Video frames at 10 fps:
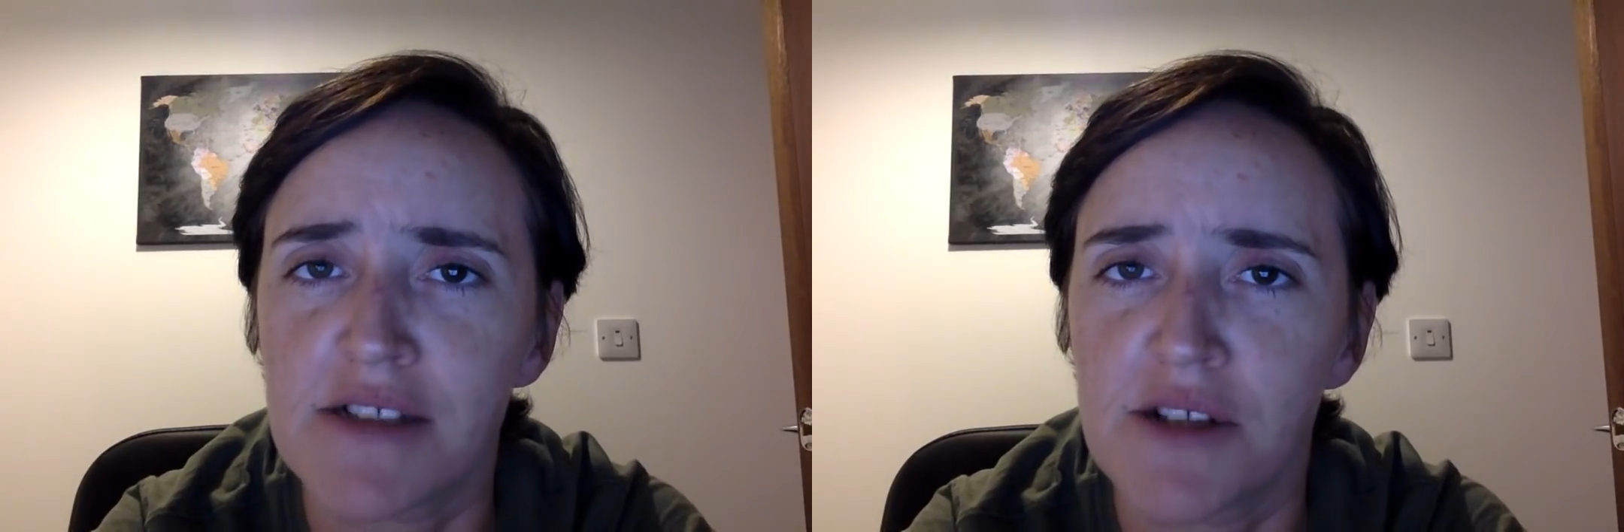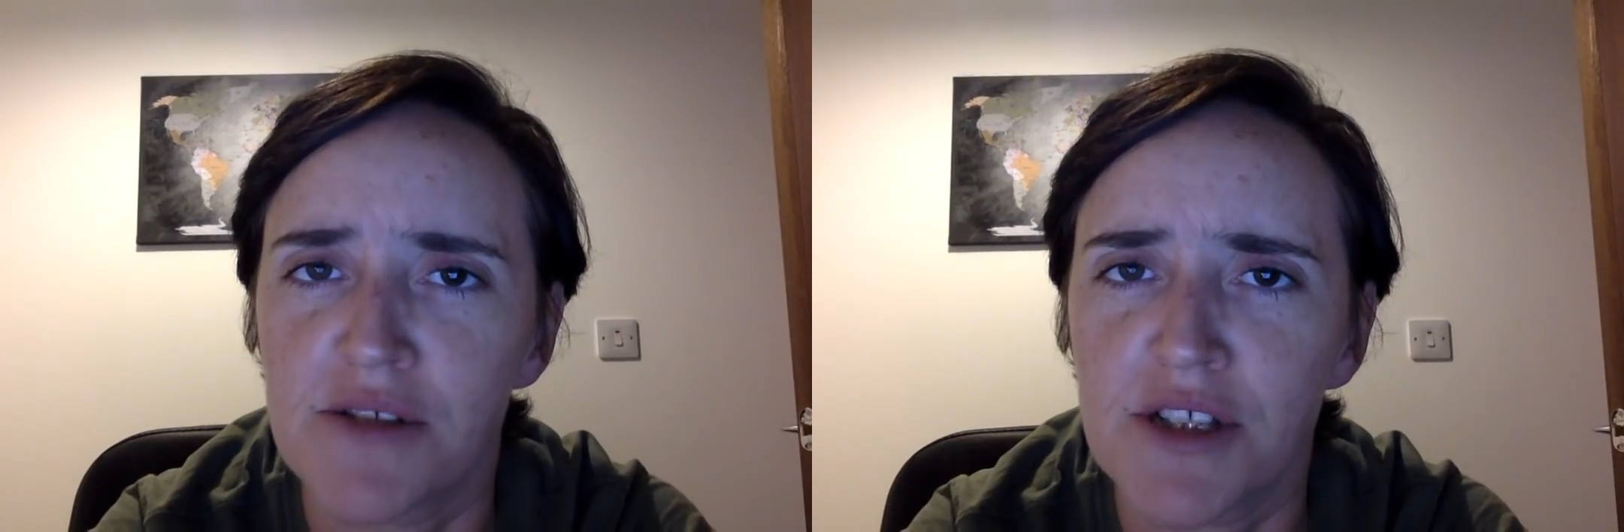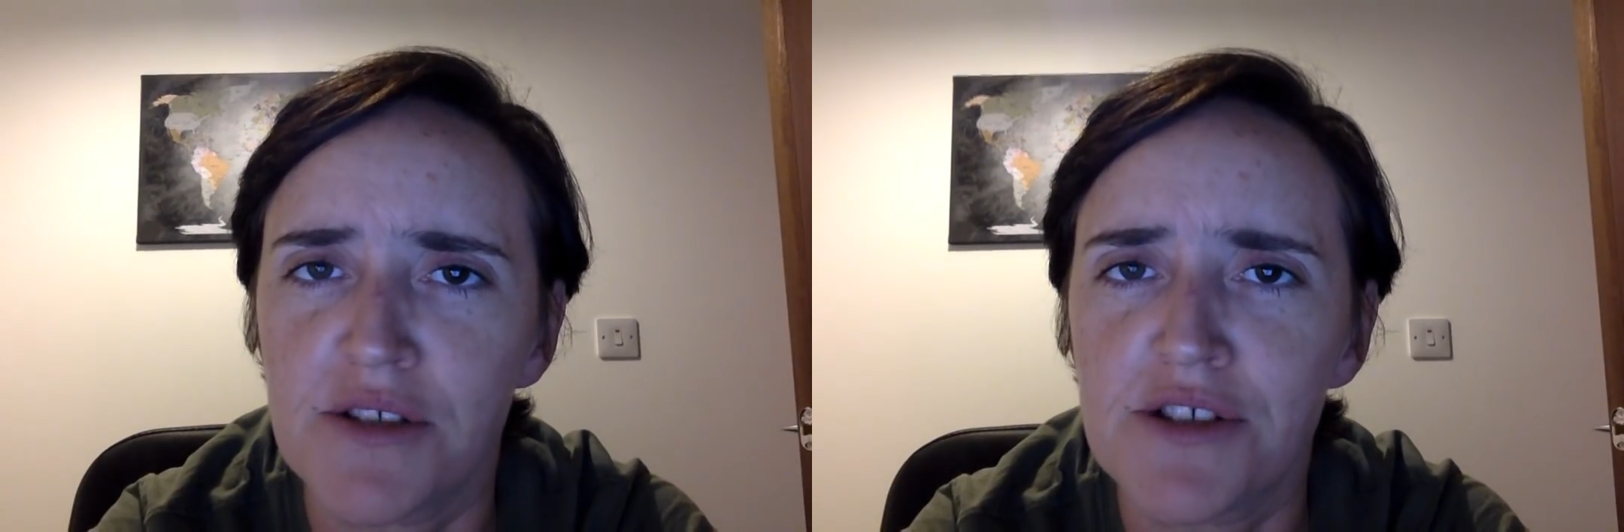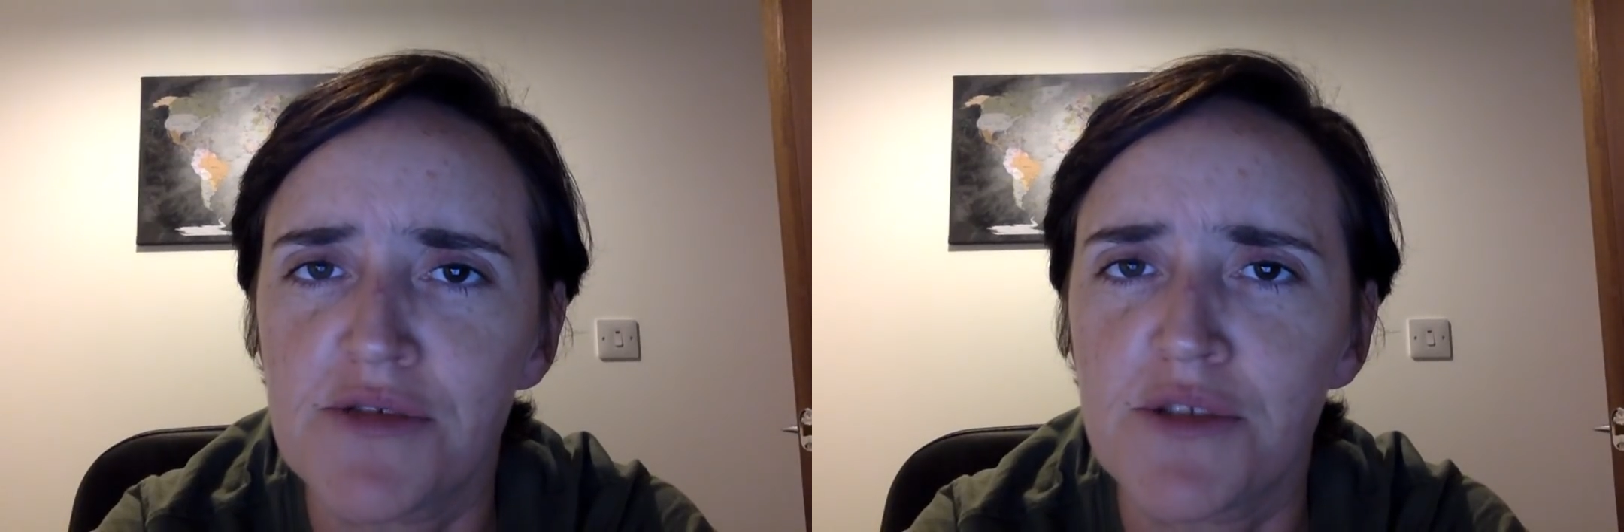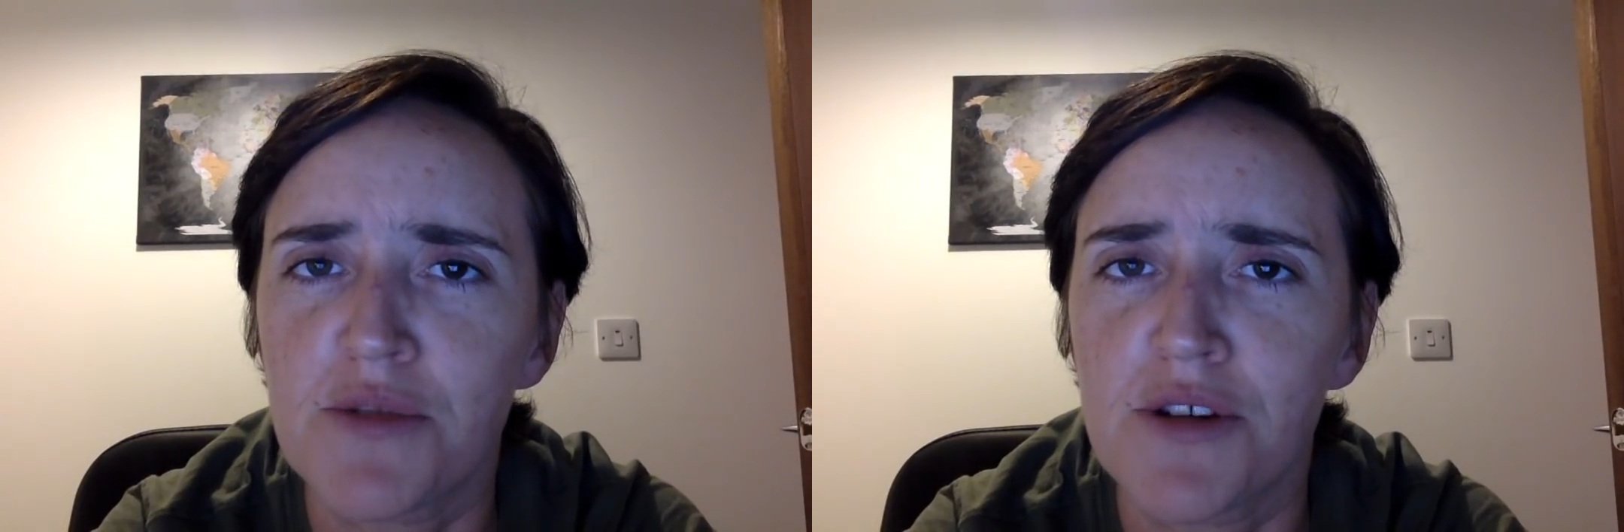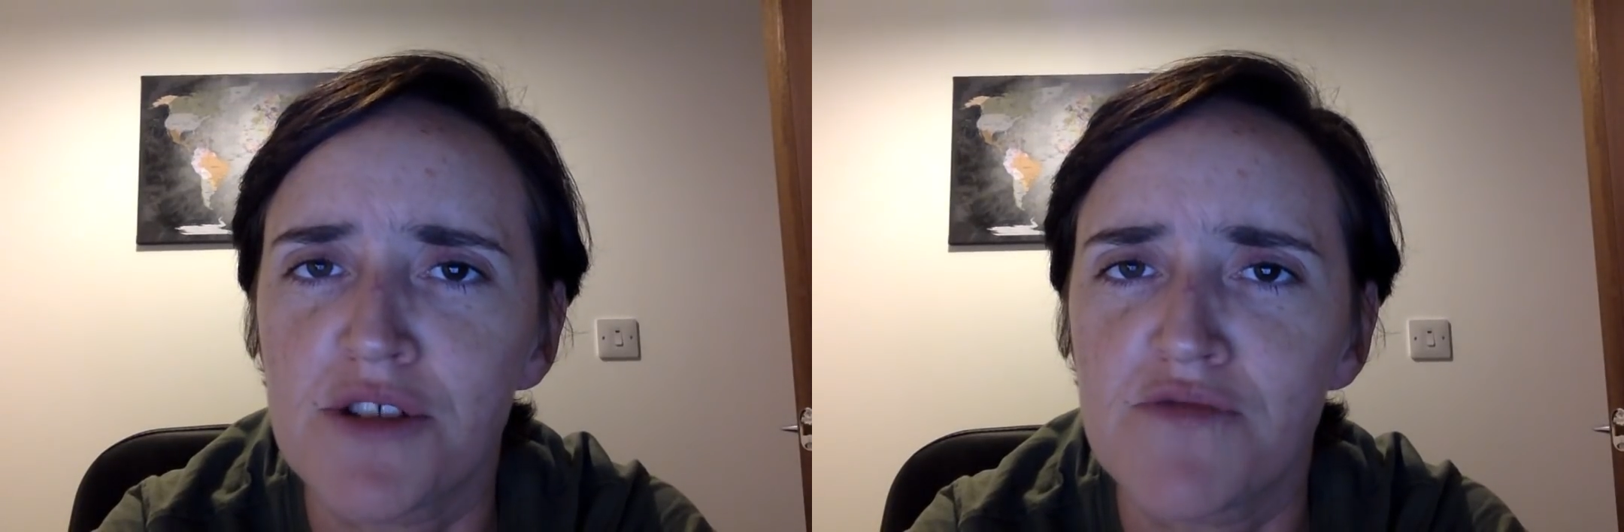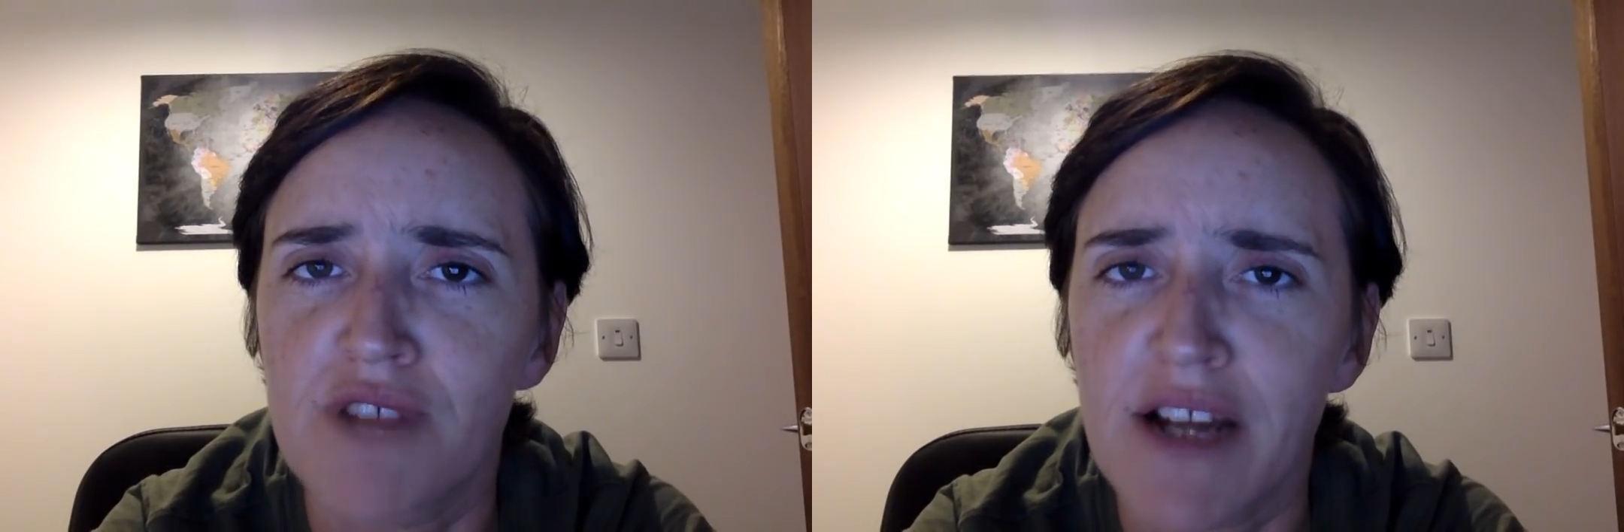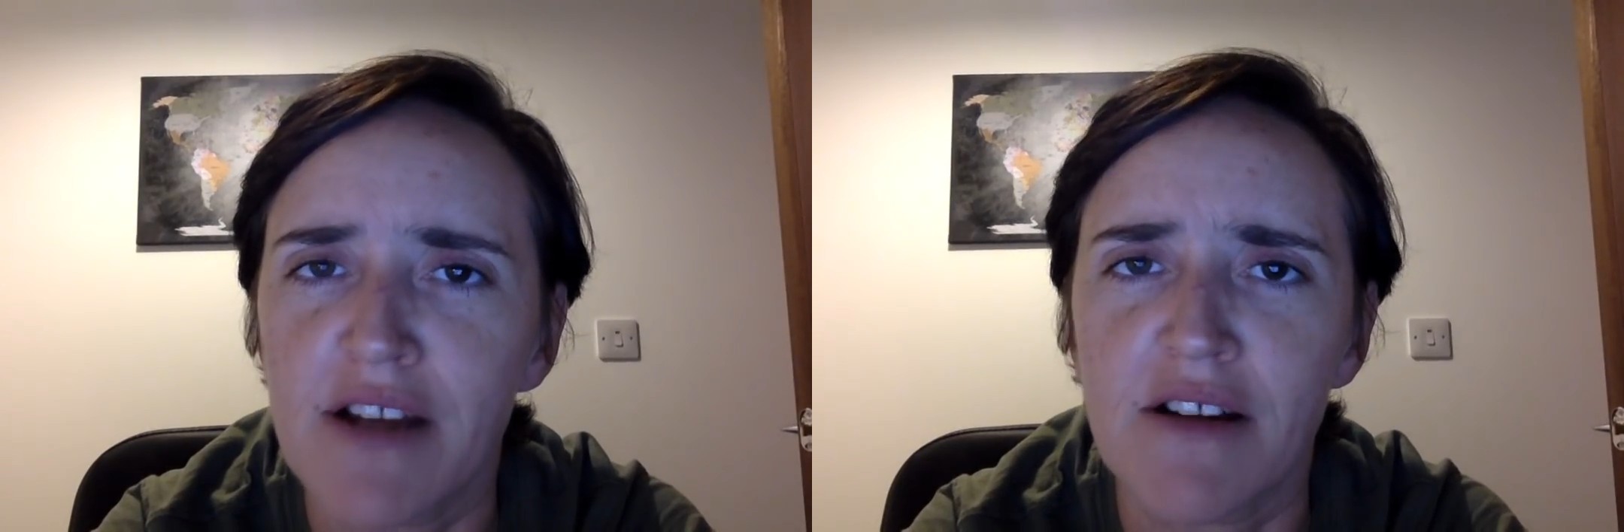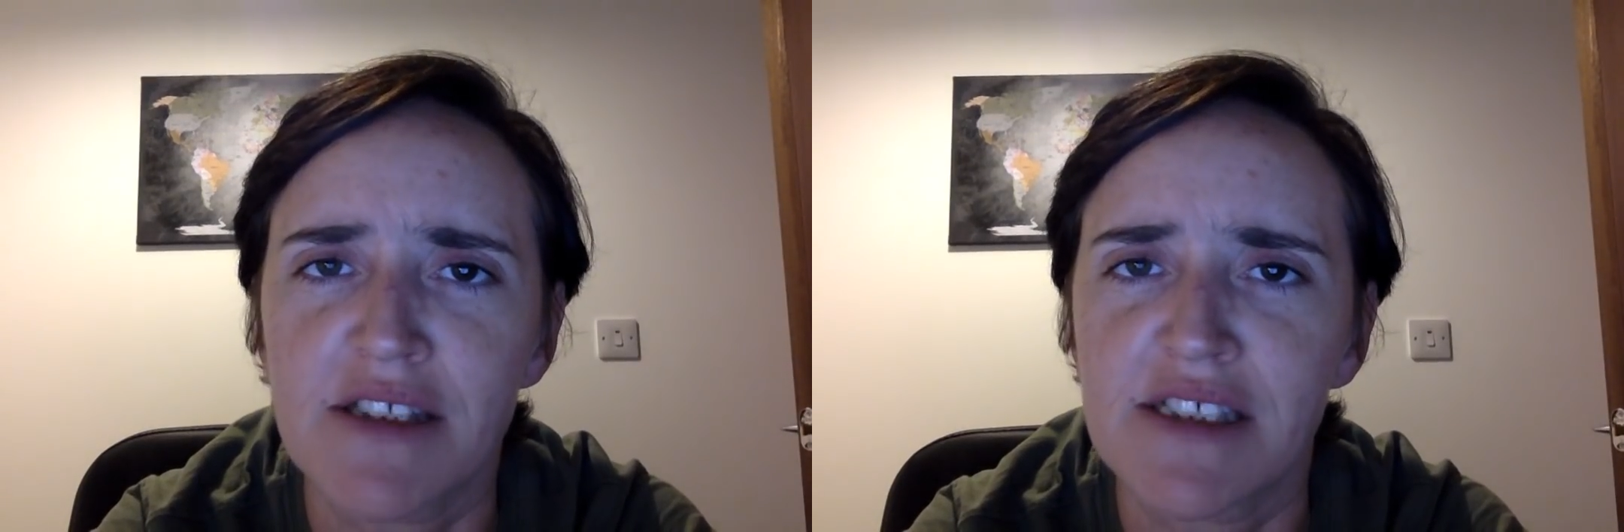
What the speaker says: note the use of the word regular,